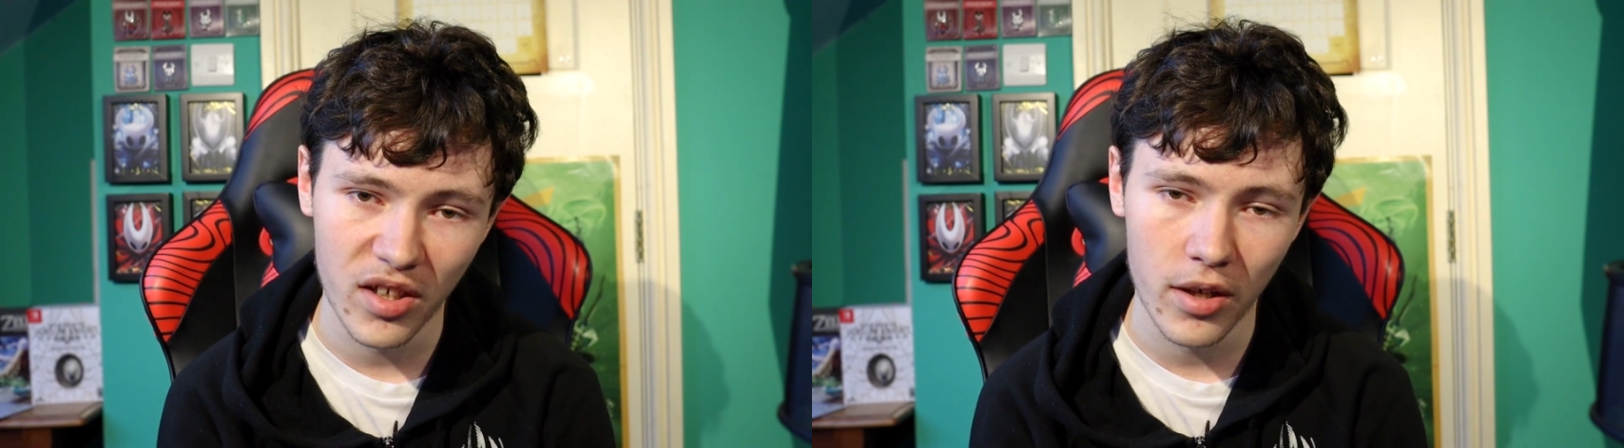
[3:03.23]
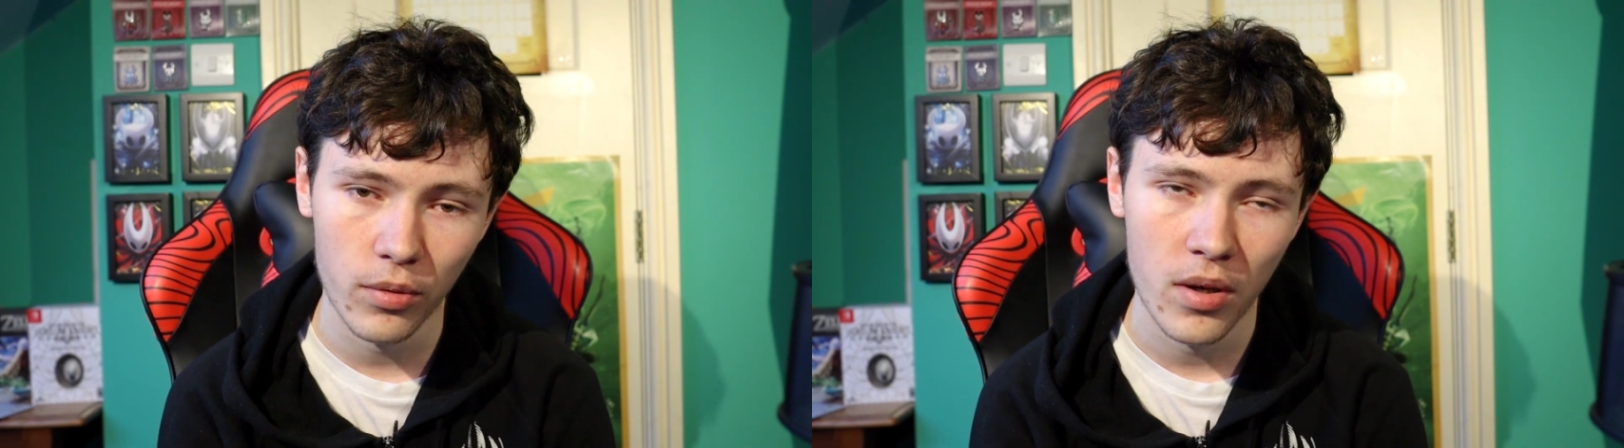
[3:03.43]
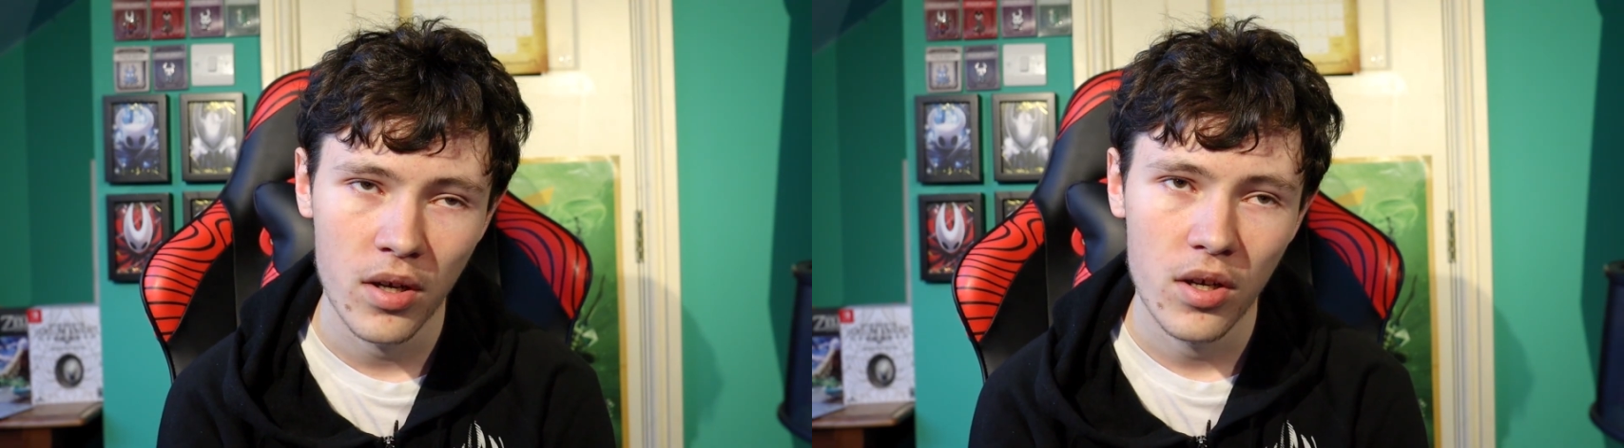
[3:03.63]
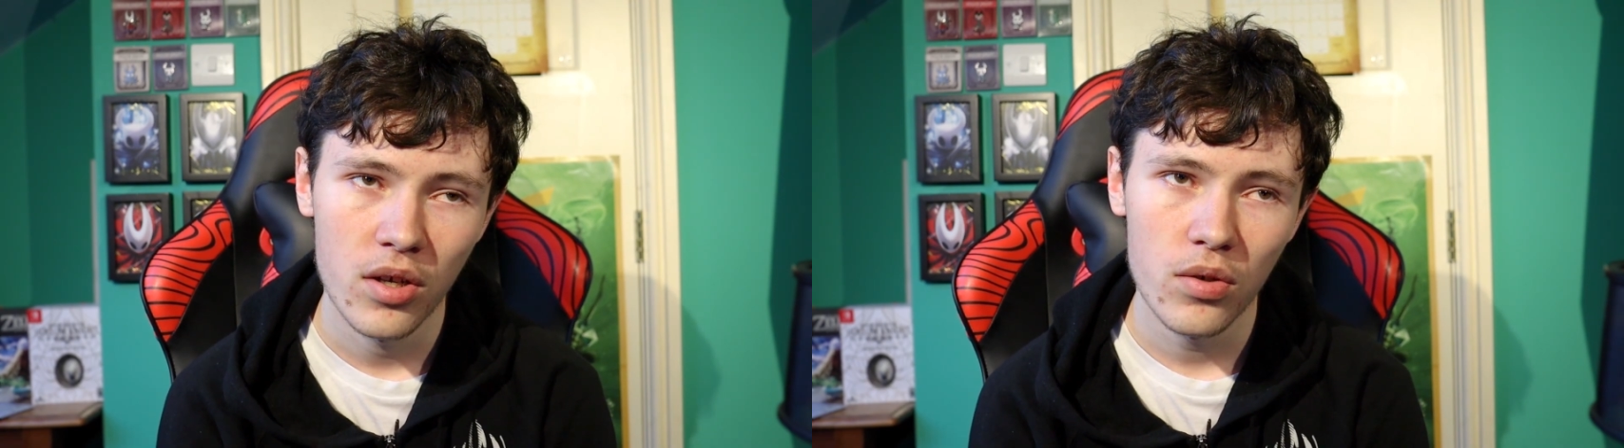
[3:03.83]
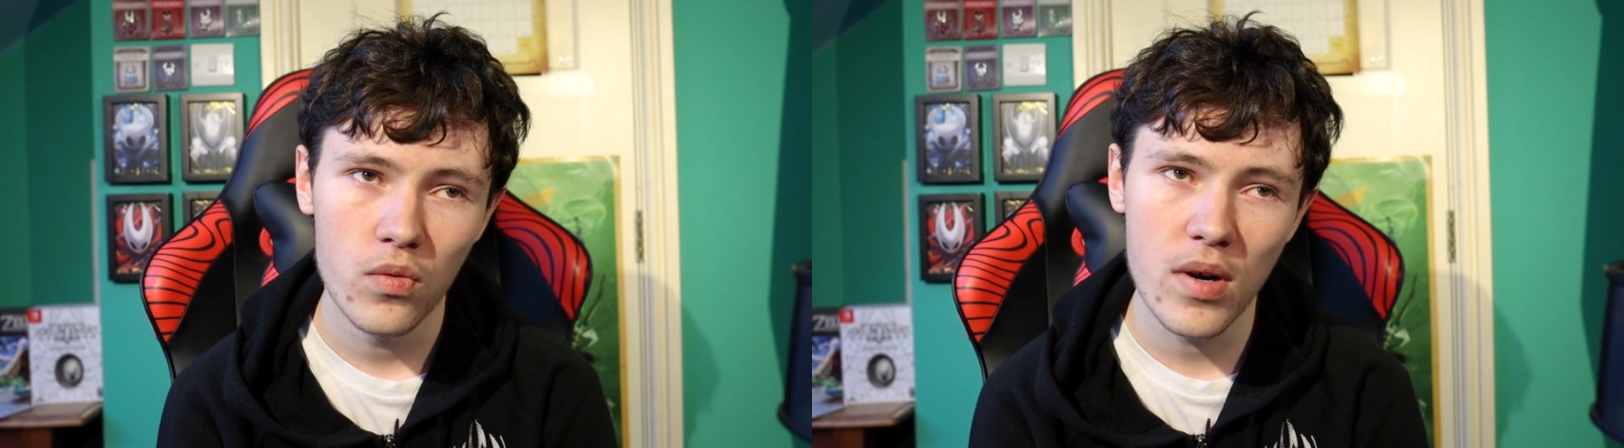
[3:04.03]
So,
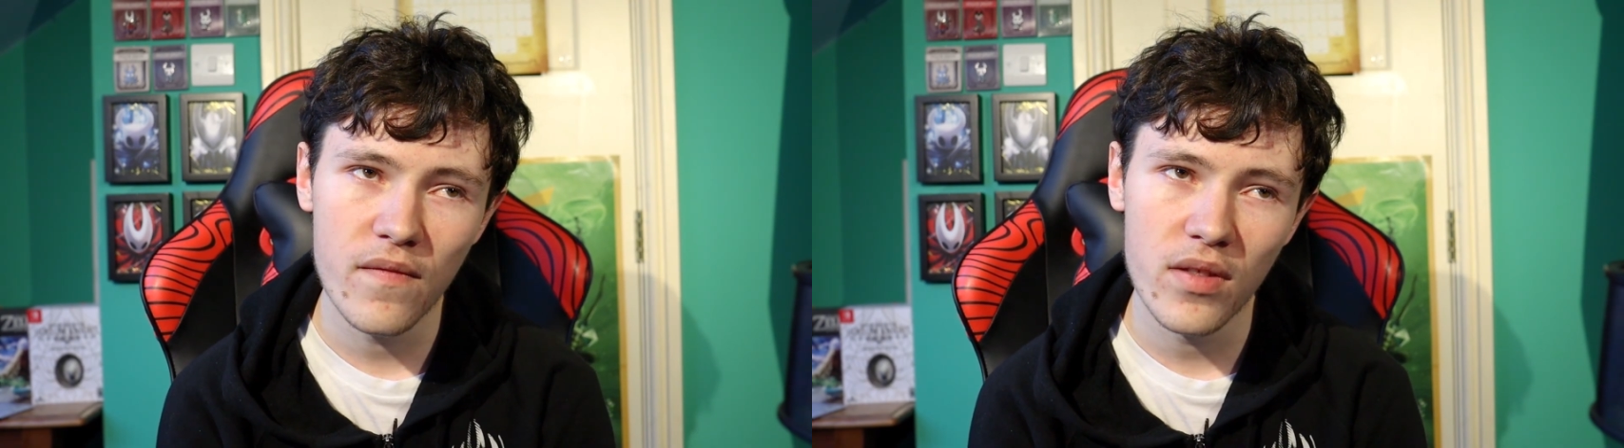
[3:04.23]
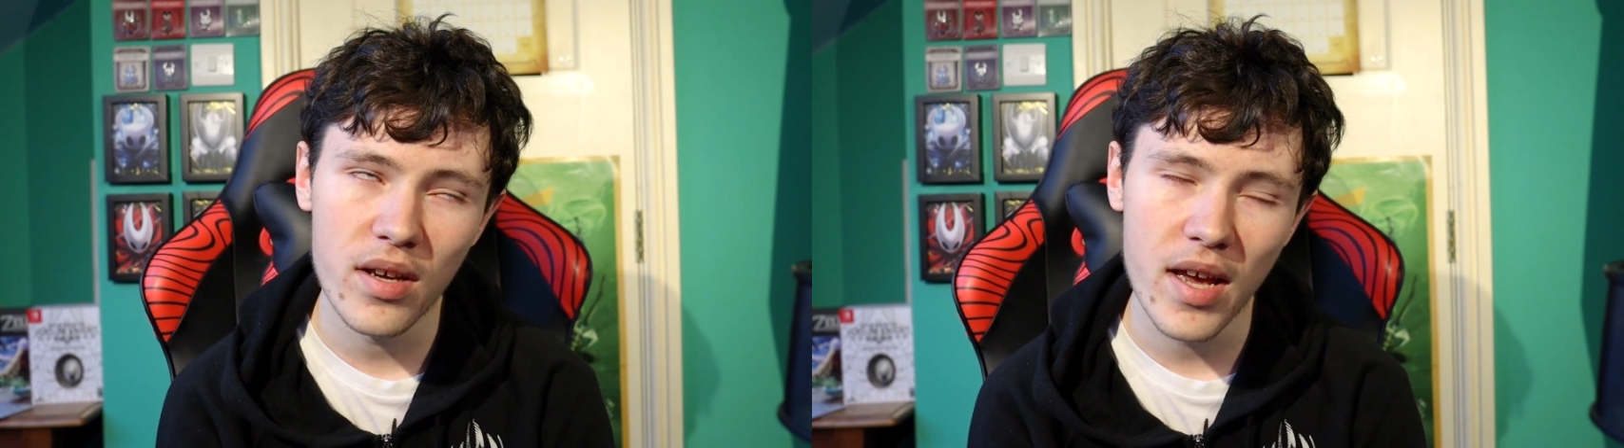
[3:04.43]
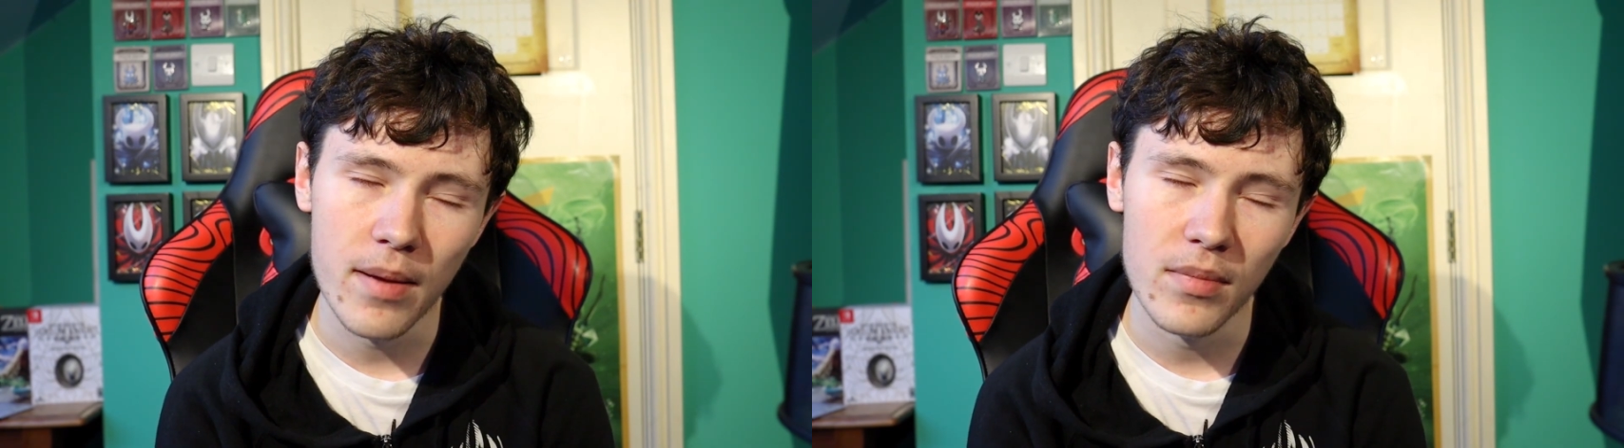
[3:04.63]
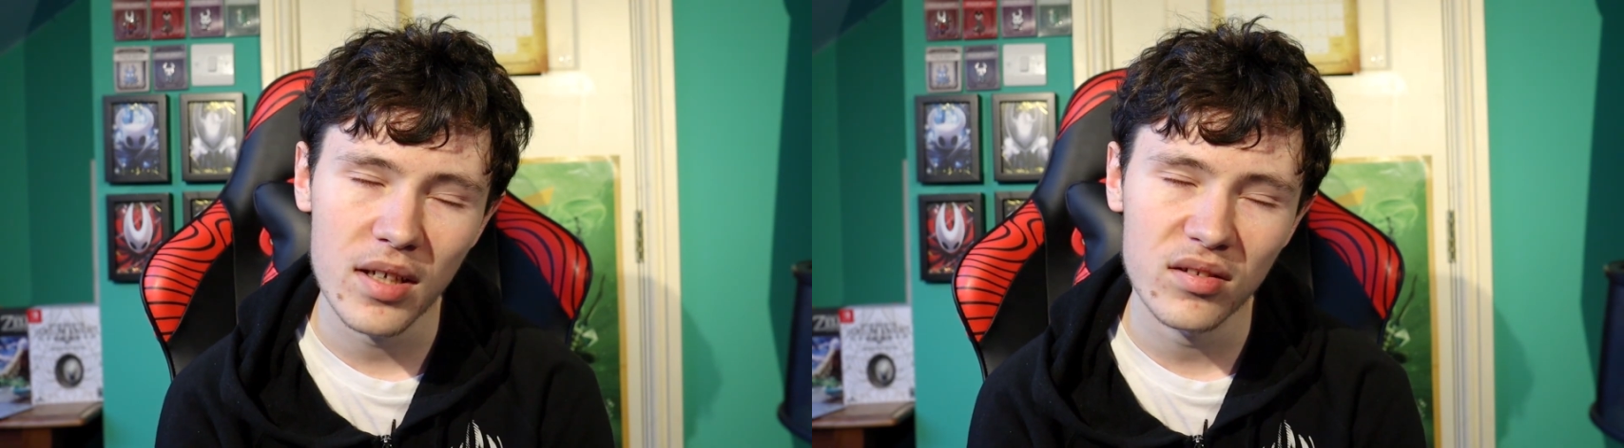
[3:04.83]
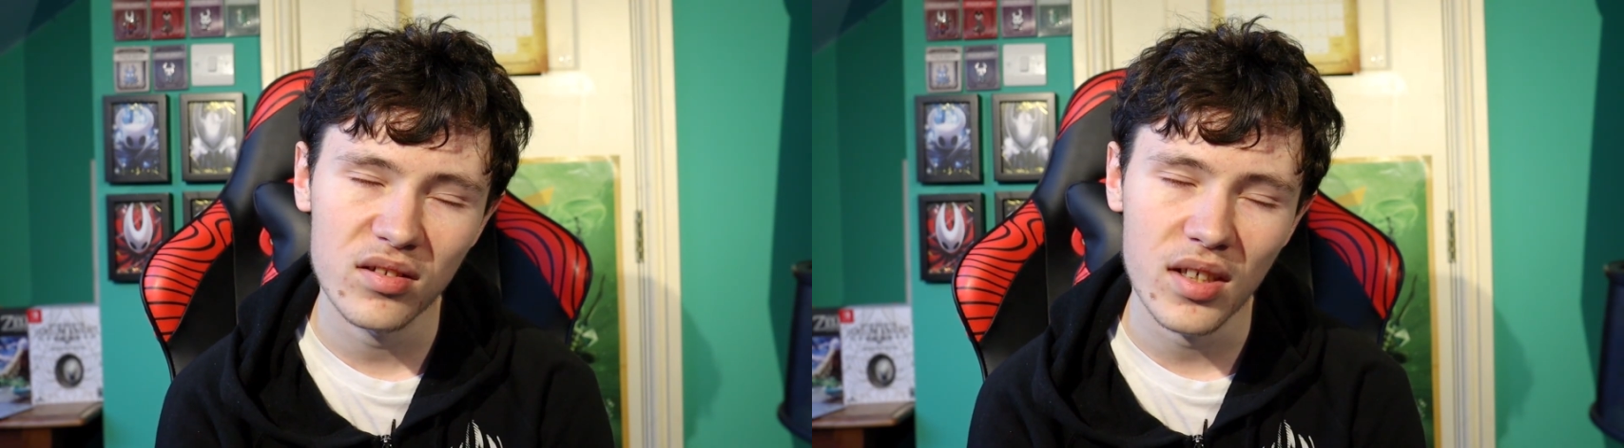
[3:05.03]
with the game,
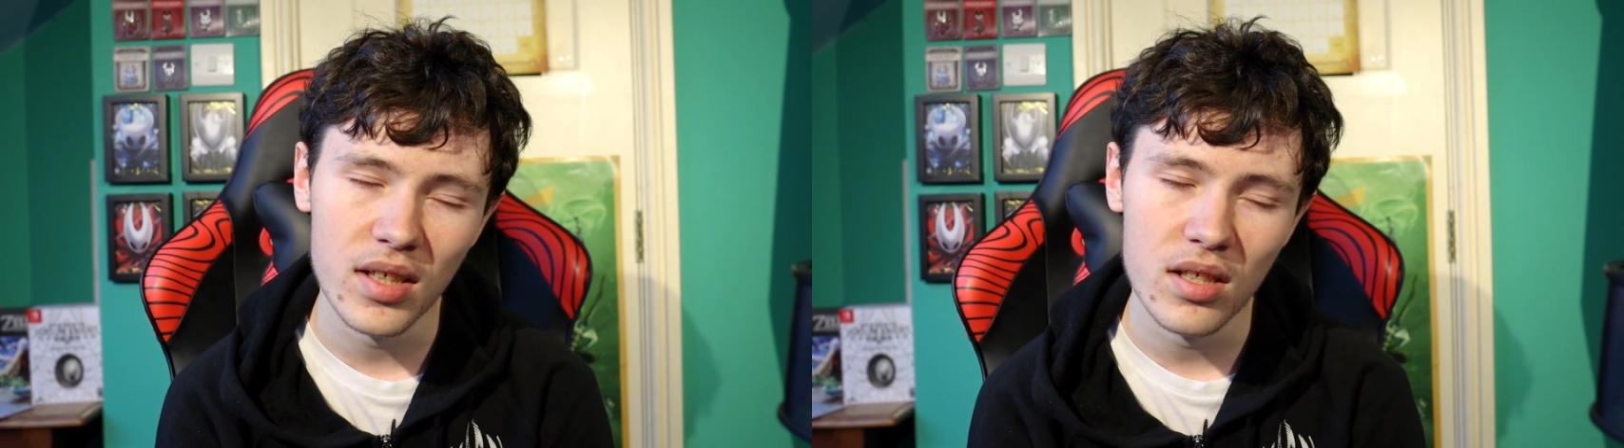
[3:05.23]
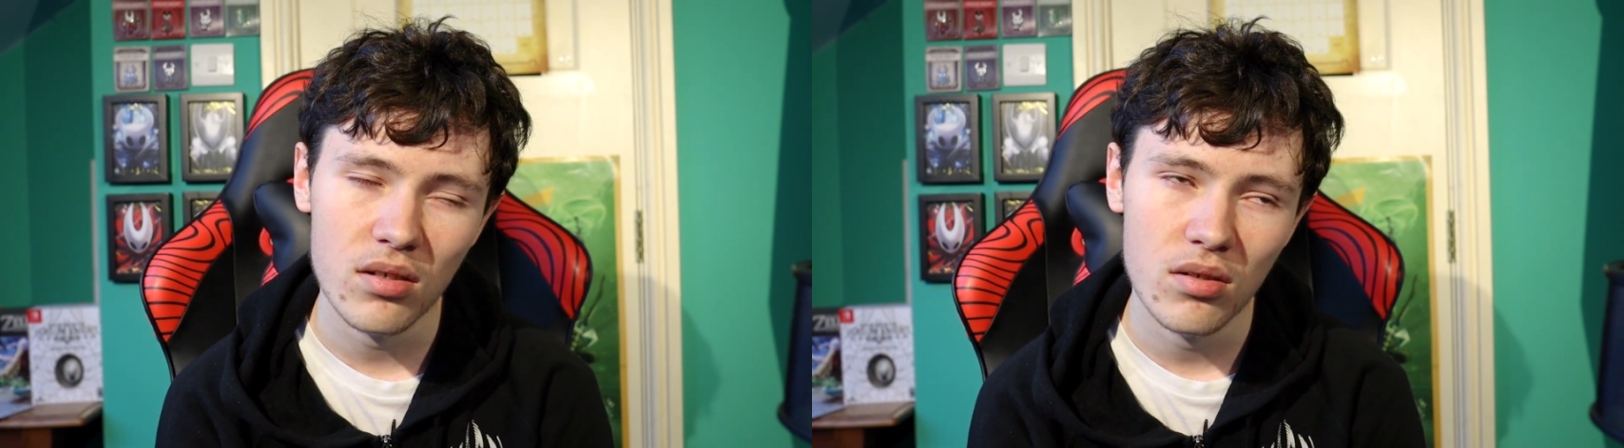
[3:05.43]
let's see.